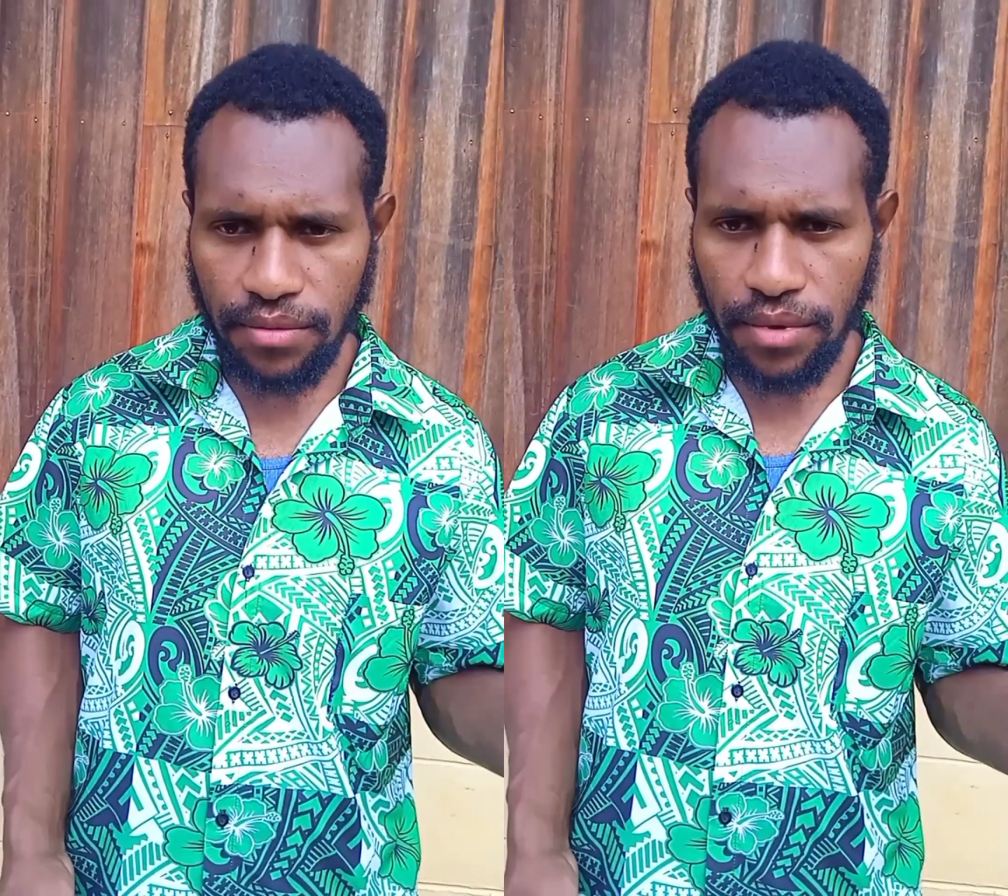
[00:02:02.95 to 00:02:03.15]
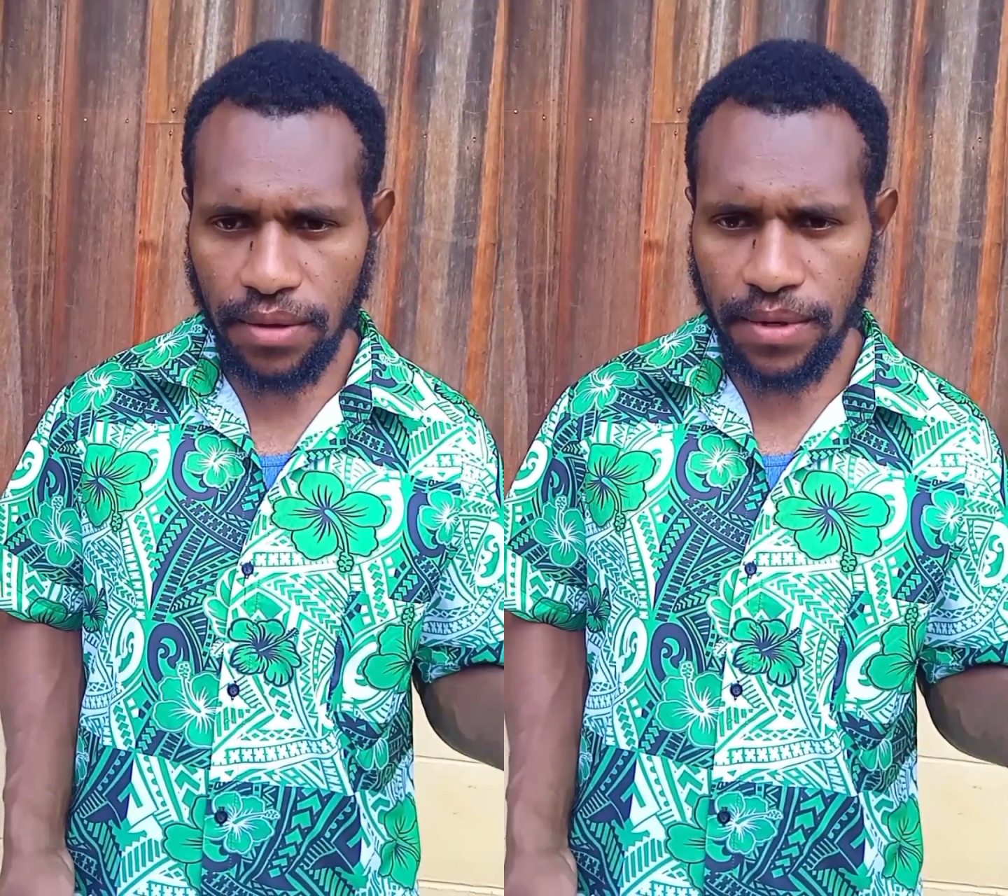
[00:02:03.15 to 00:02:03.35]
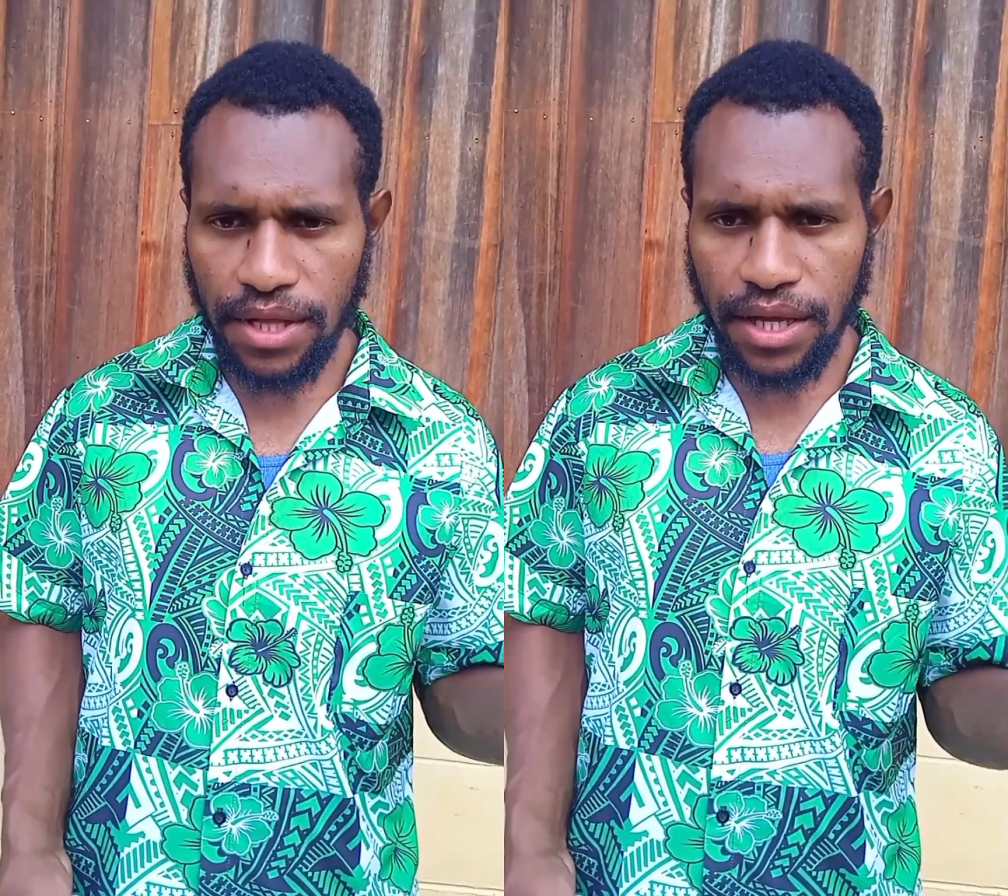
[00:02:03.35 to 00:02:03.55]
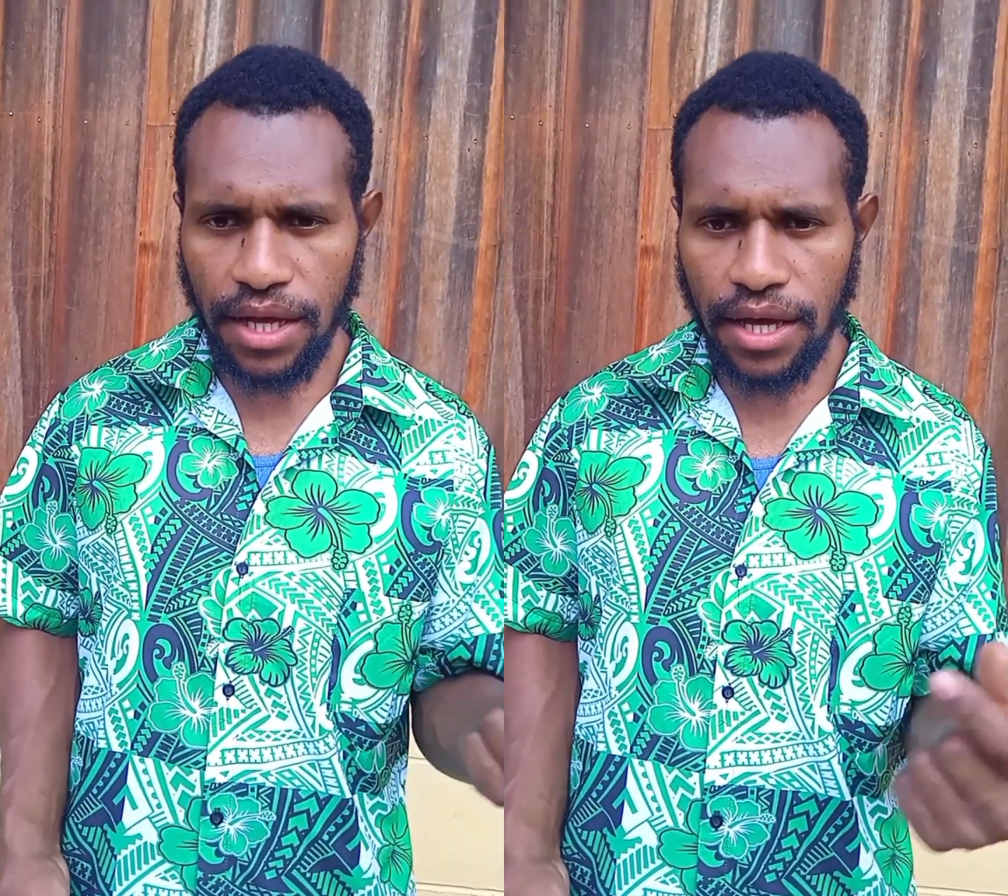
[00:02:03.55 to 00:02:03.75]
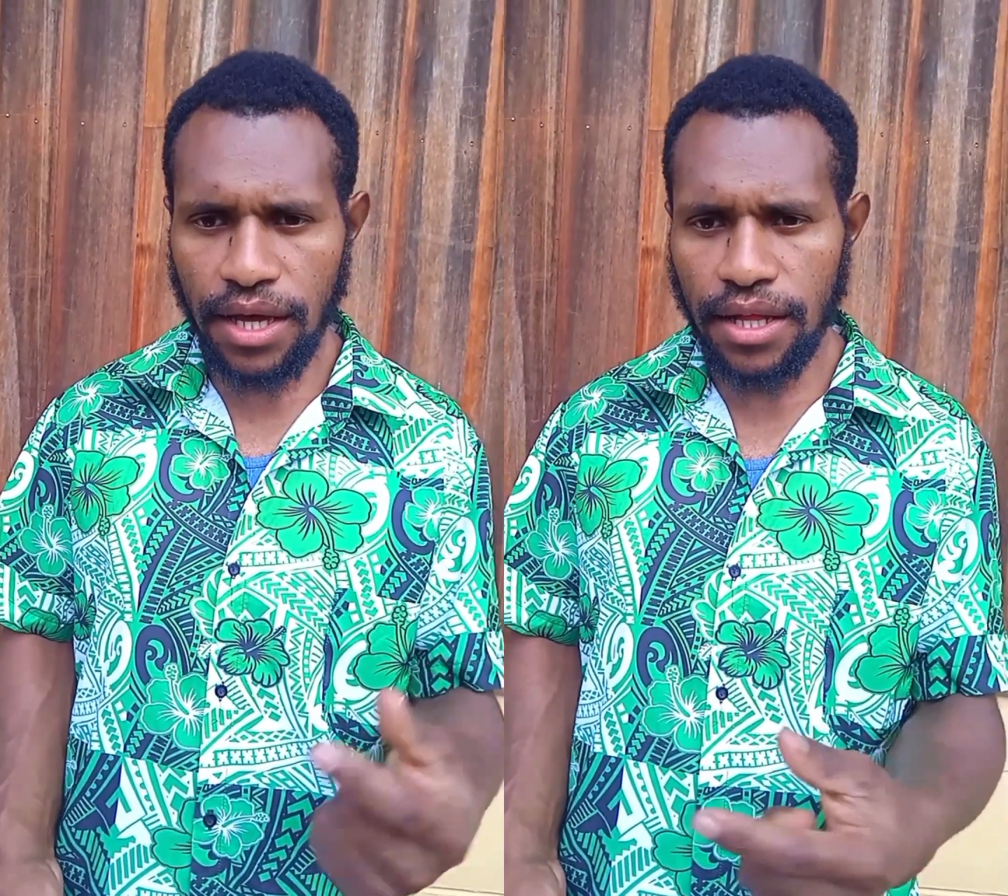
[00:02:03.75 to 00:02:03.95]
we will
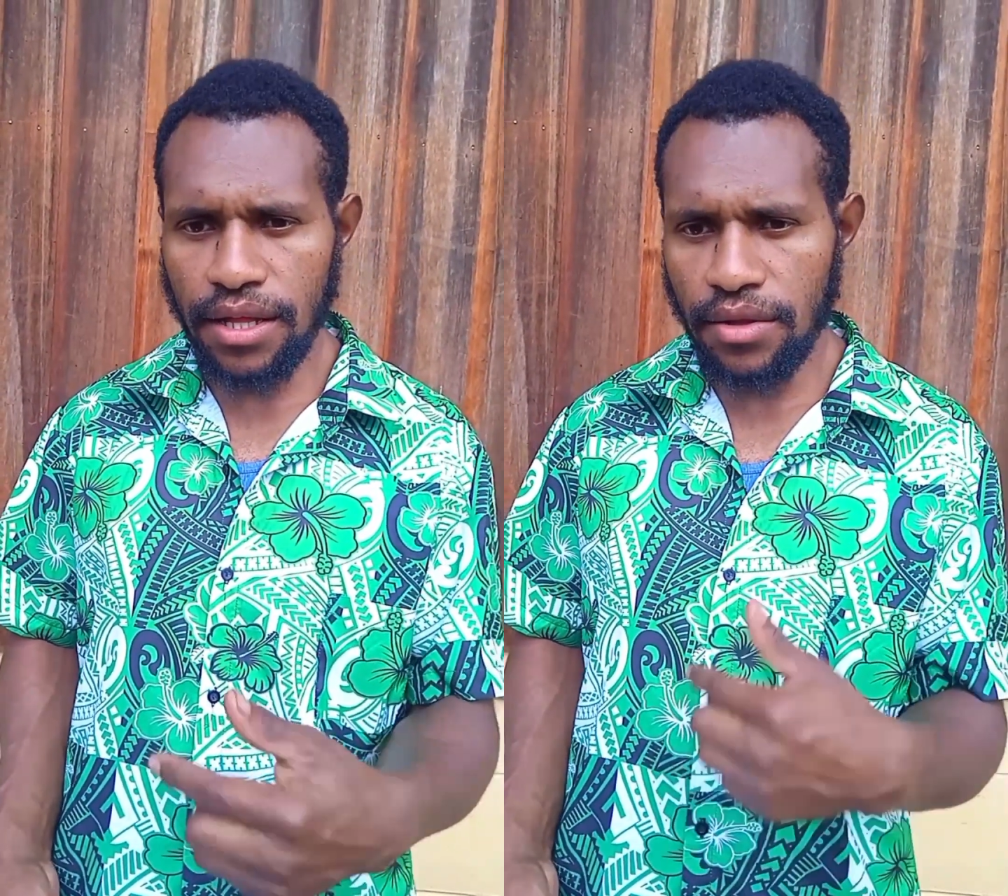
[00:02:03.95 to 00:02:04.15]
get